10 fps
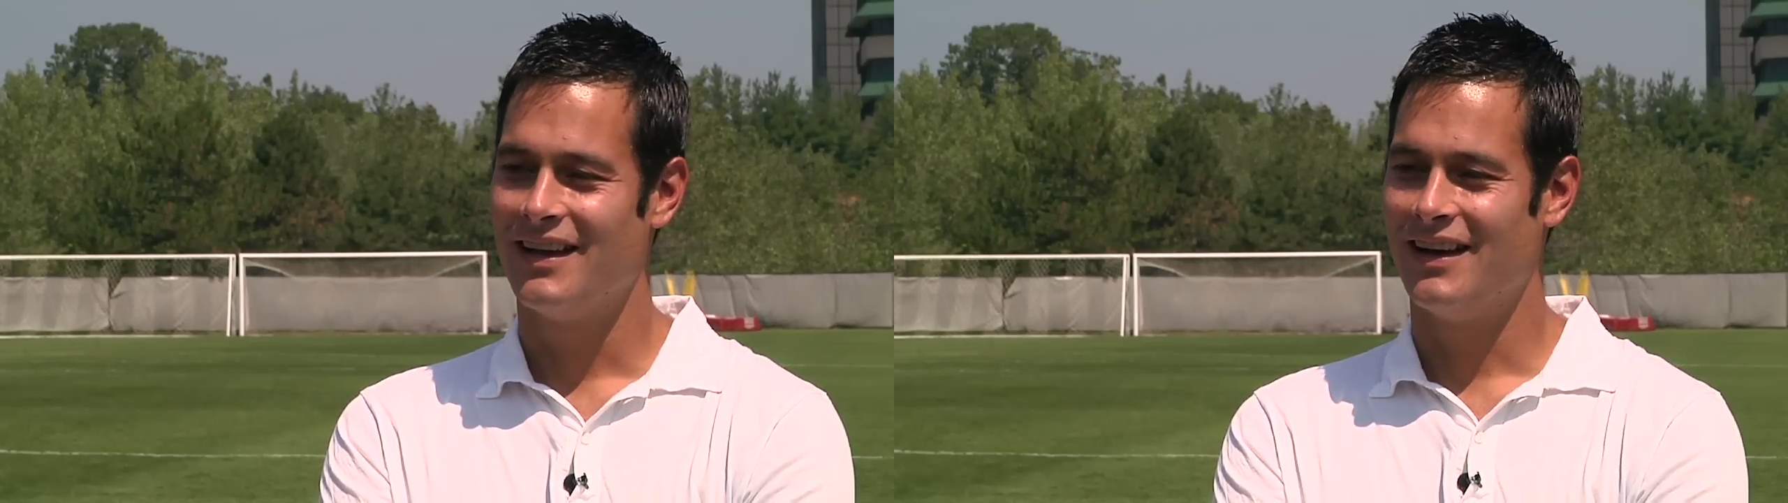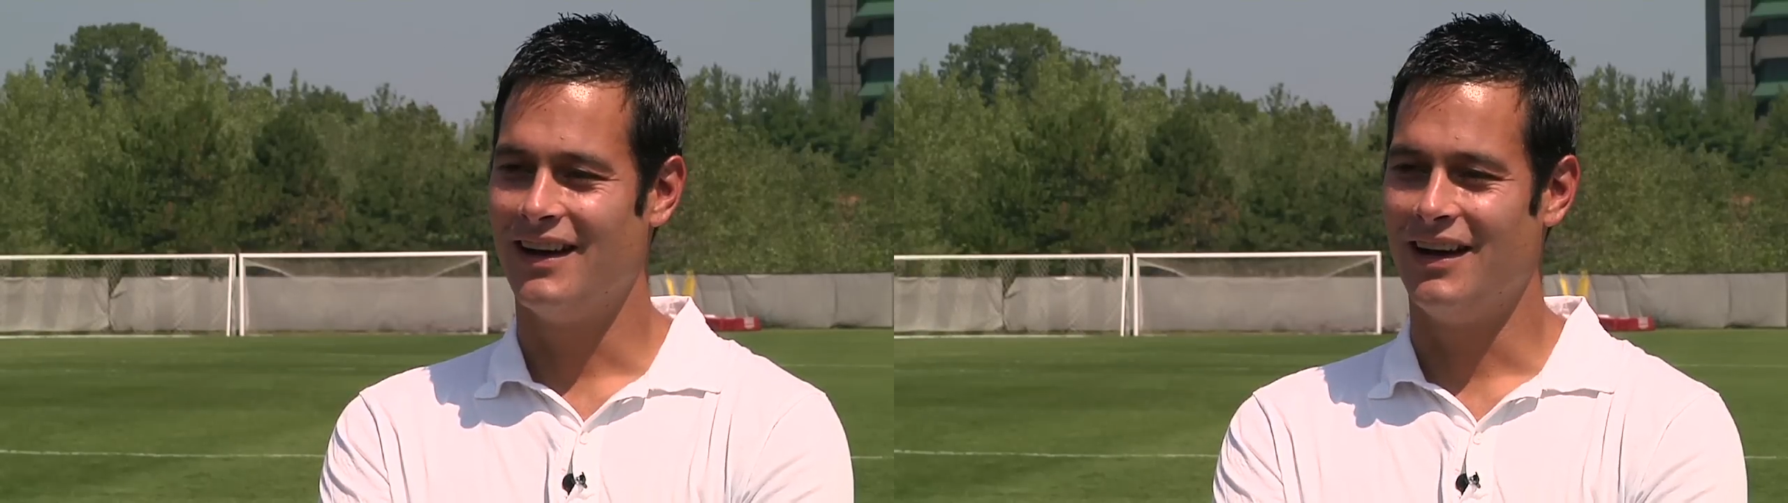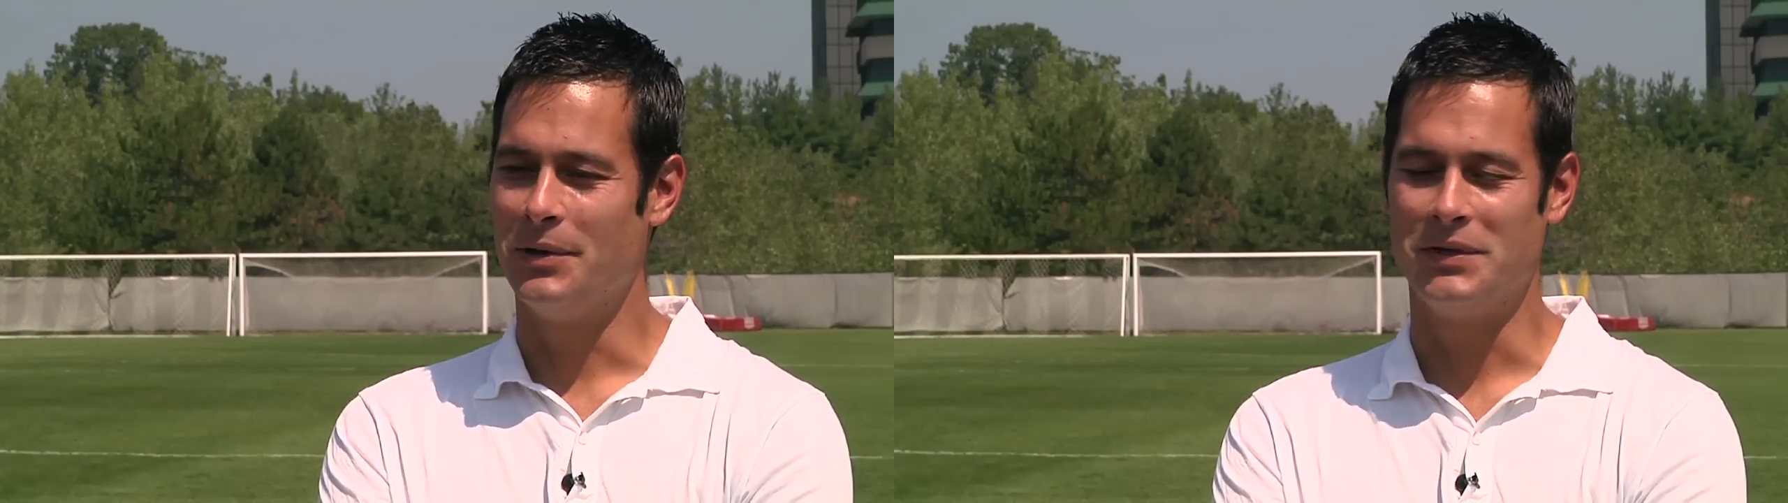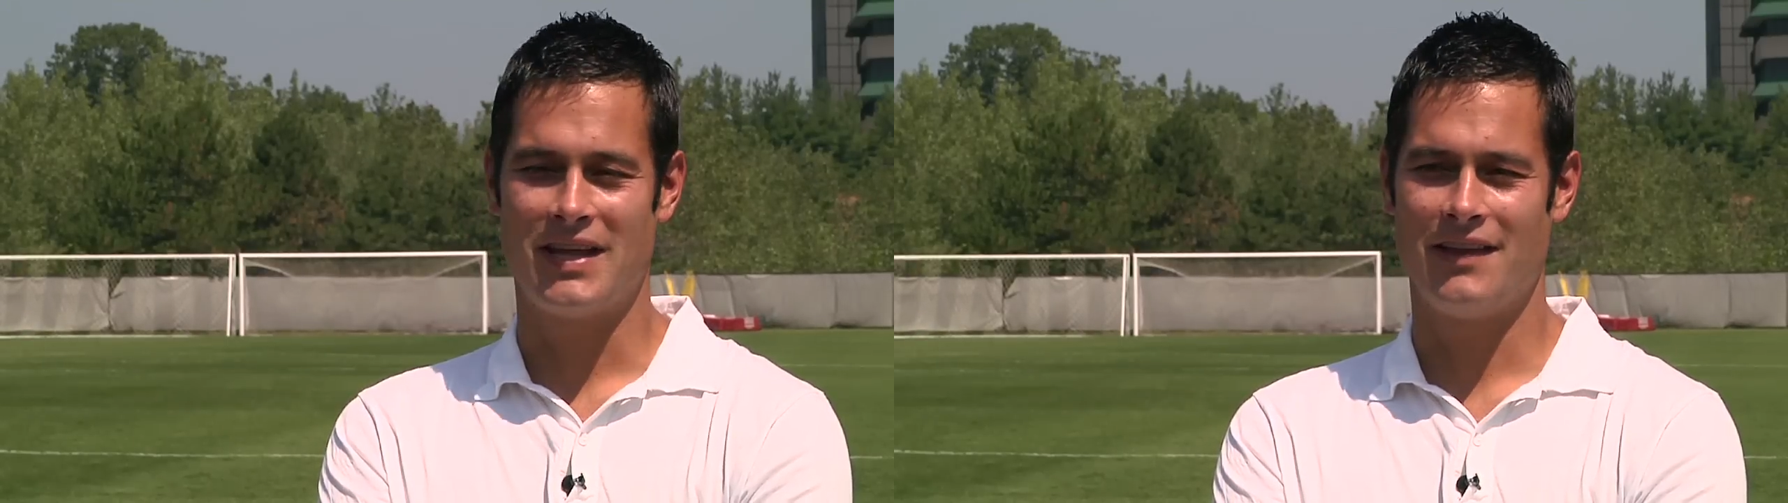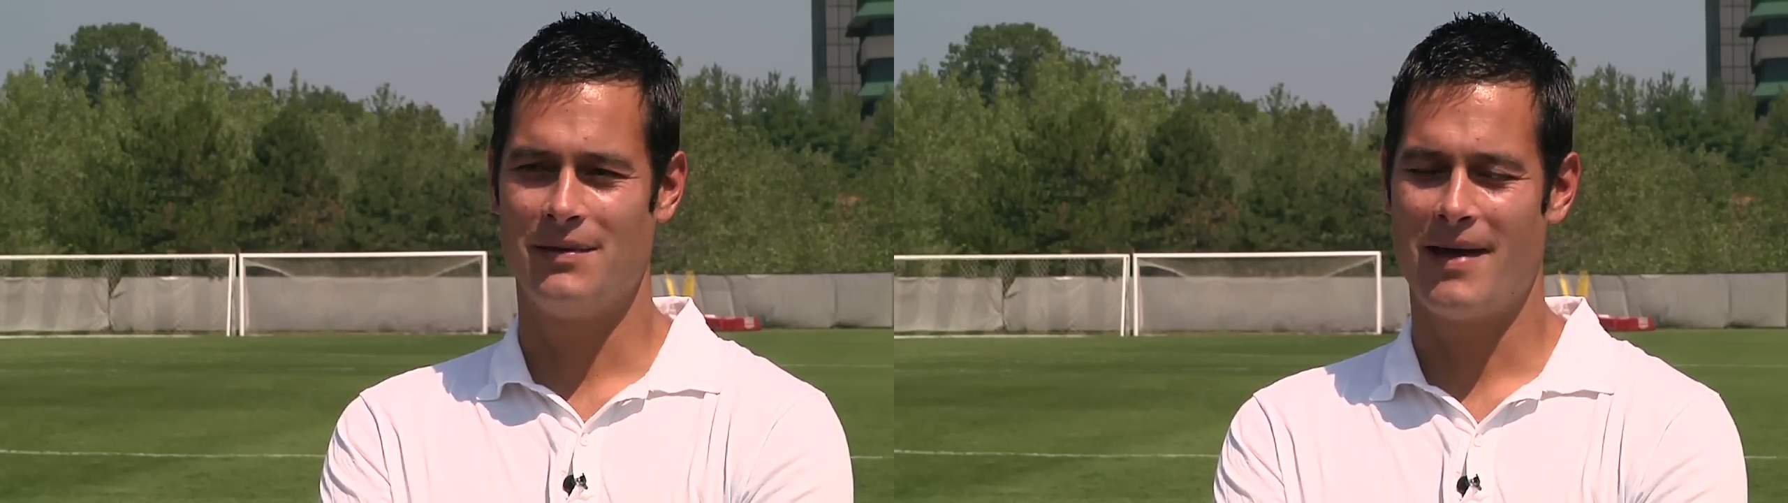I always
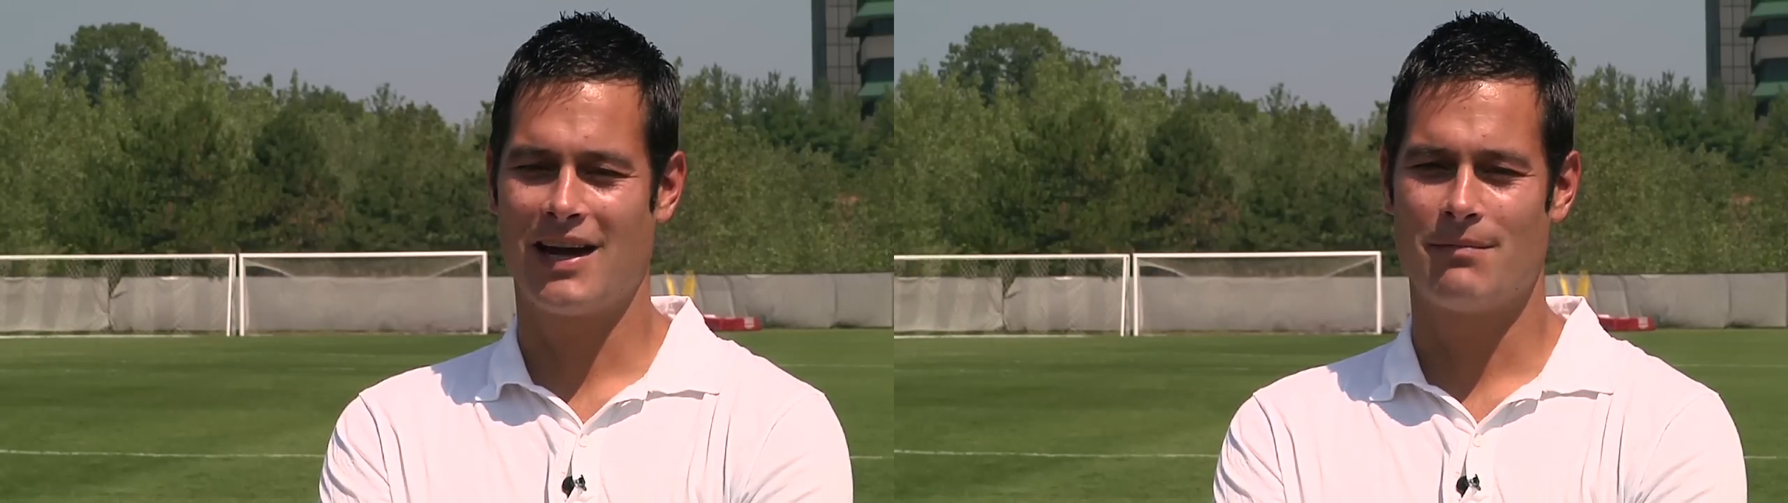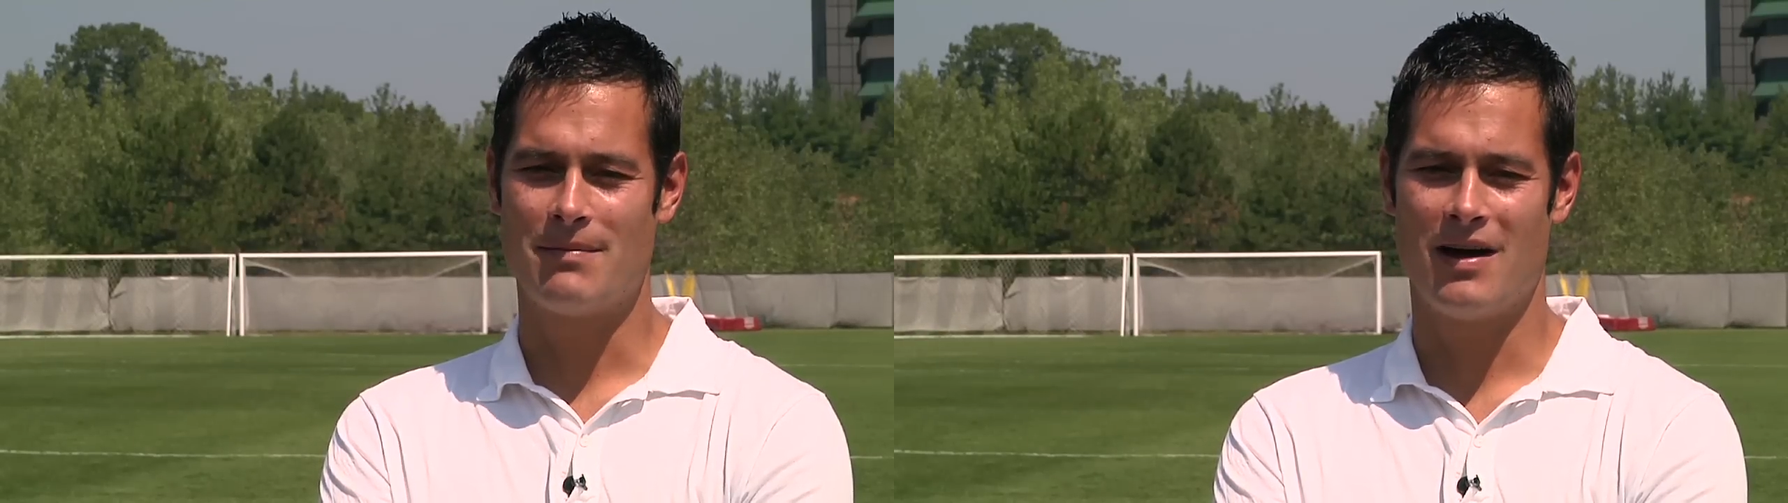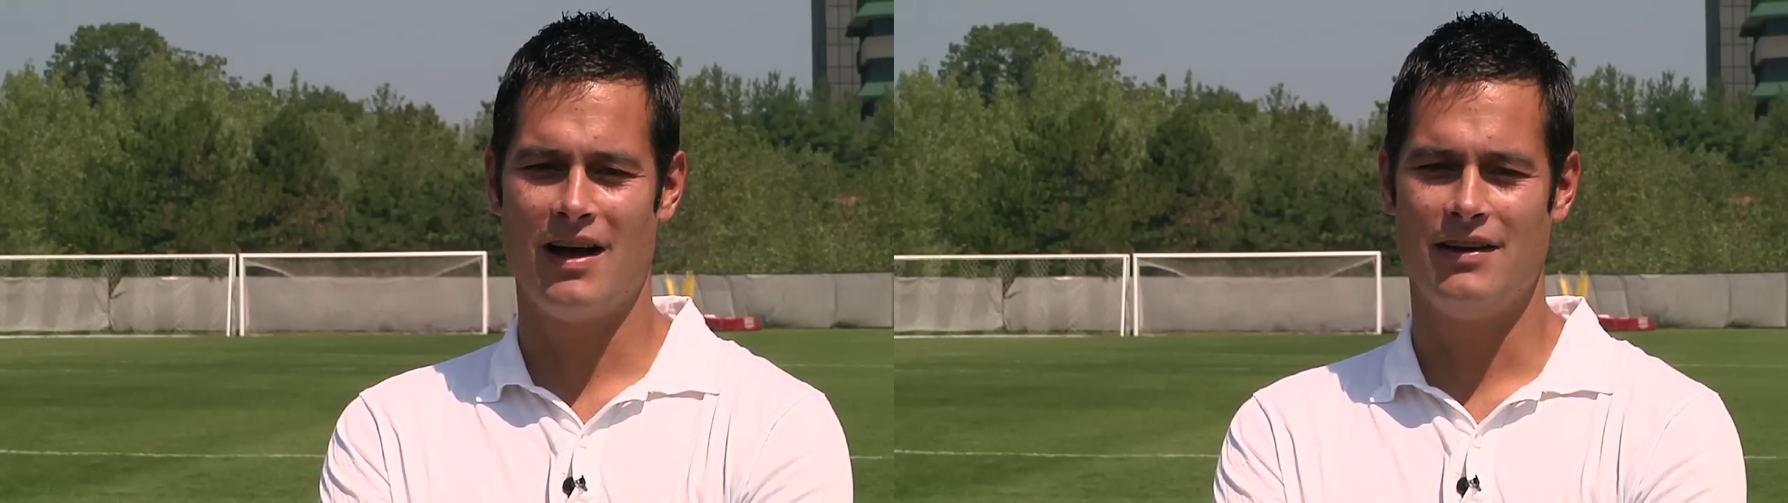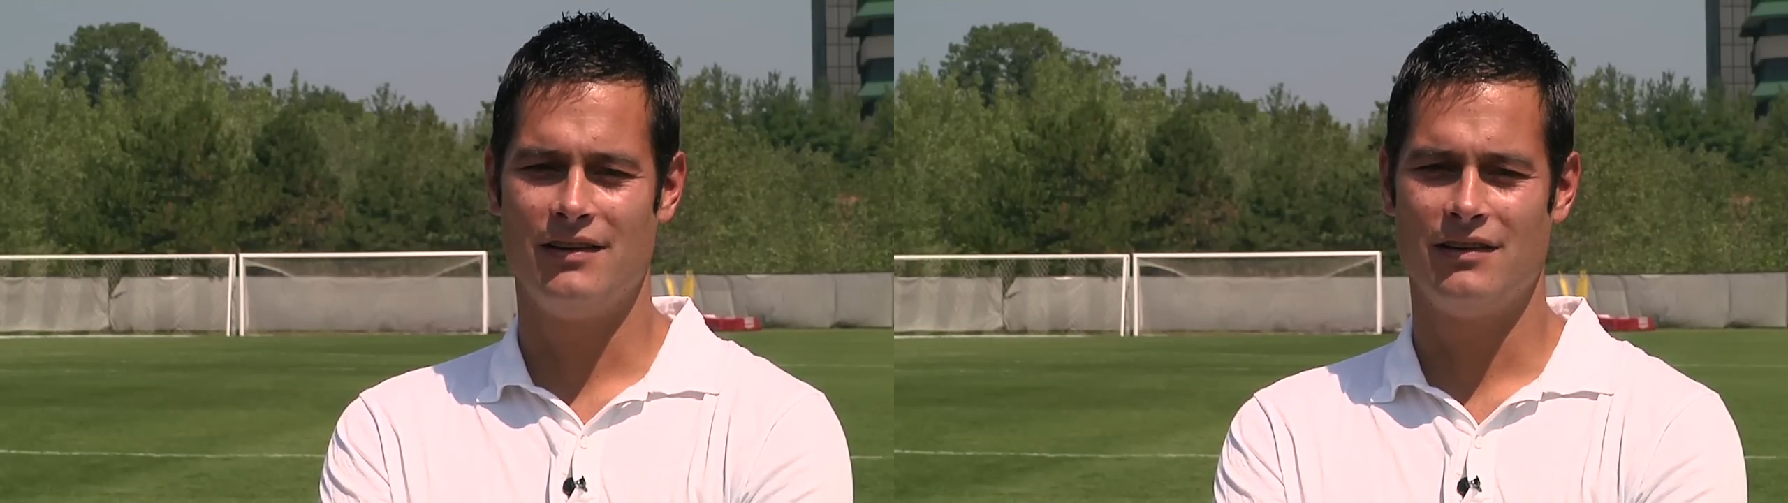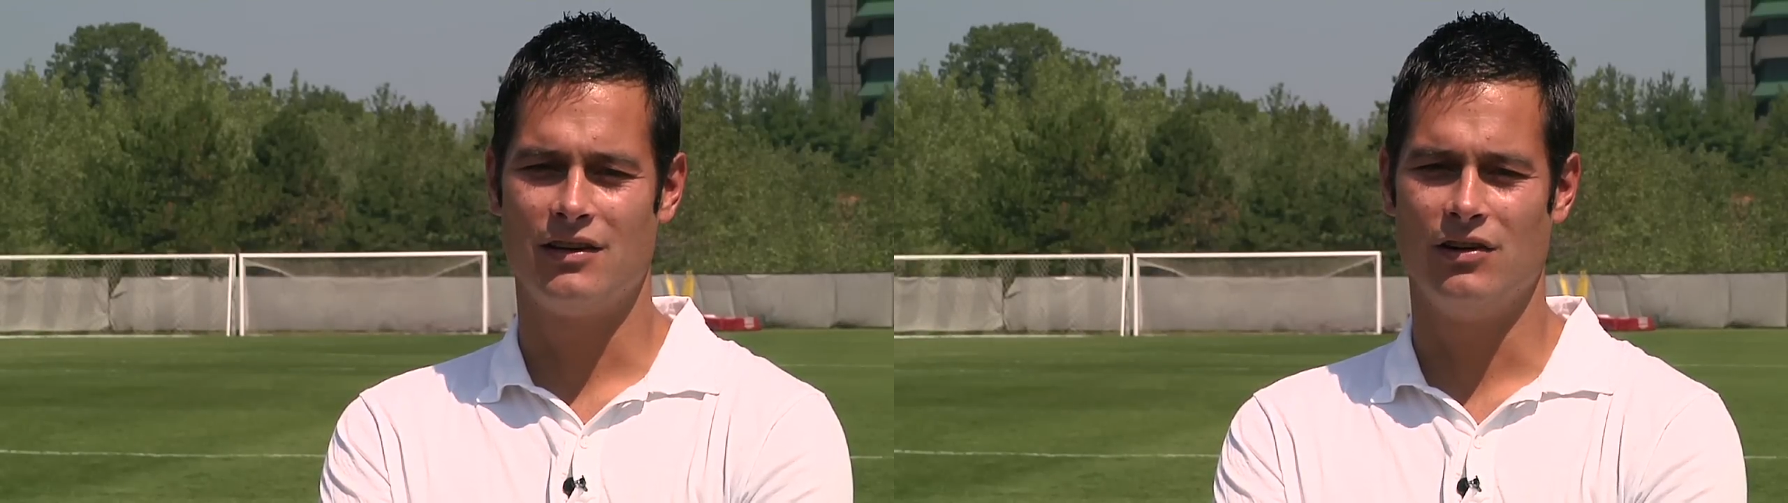had in the back of my
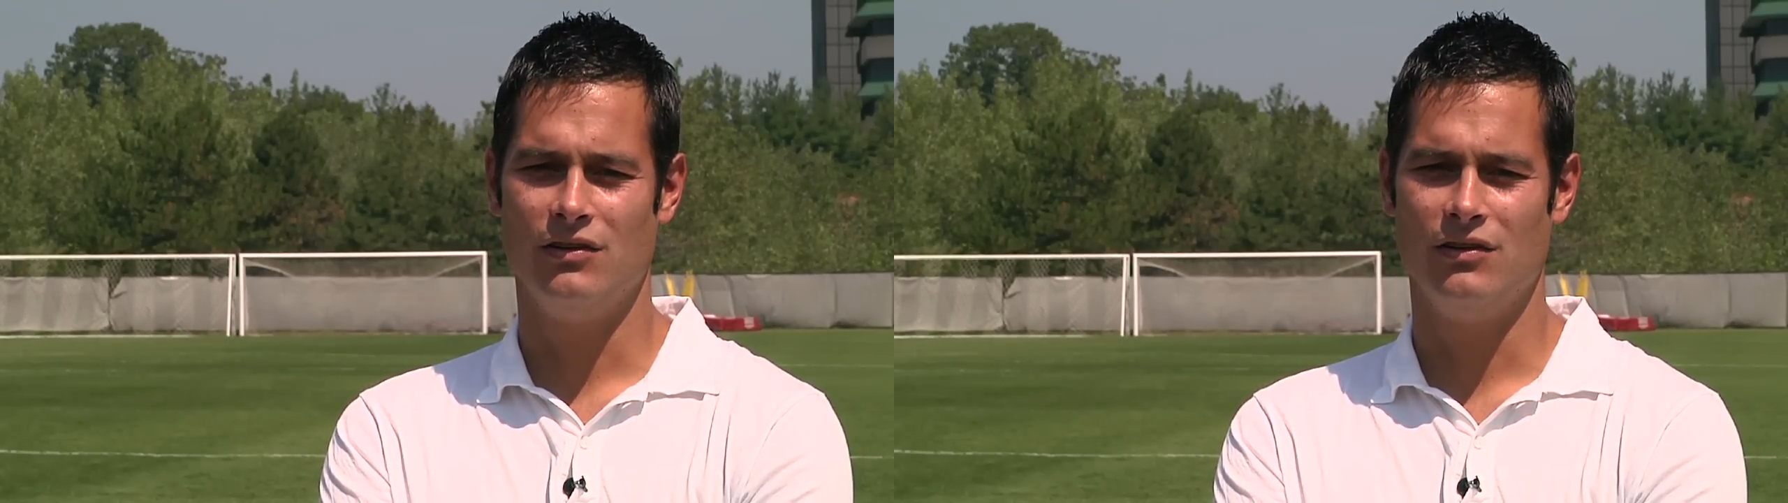mind, you know,